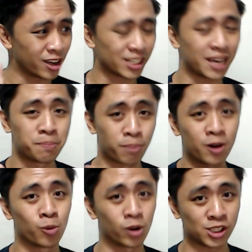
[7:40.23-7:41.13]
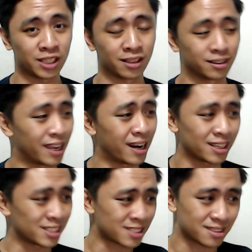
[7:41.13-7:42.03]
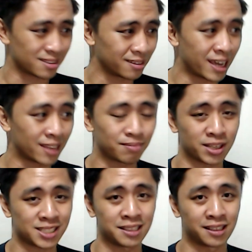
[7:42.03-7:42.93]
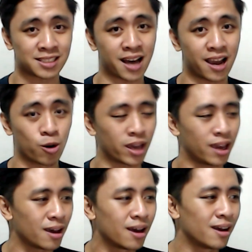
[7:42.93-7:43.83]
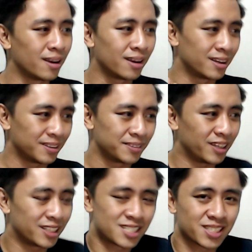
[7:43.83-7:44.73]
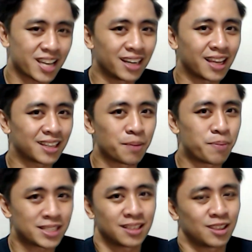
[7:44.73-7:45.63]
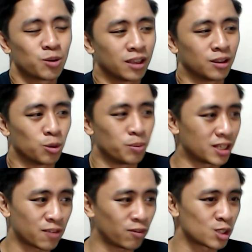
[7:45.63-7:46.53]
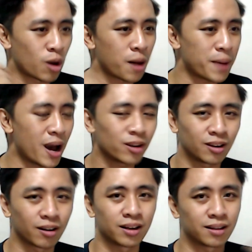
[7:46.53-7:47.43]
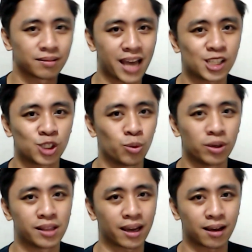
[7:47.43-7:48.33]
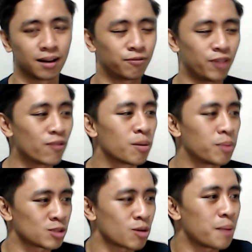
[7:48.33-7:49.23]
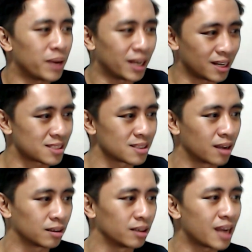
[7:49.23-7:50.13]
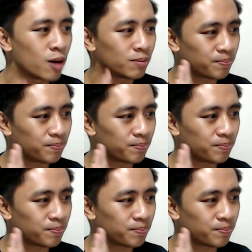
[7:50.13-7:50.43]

and burn 1 shield. And I just let my Steelix die, okay? It's kind of like the best that you can do. Because if you swap out, you're gonna catch you with like a favorable swap in and it's not good. Now,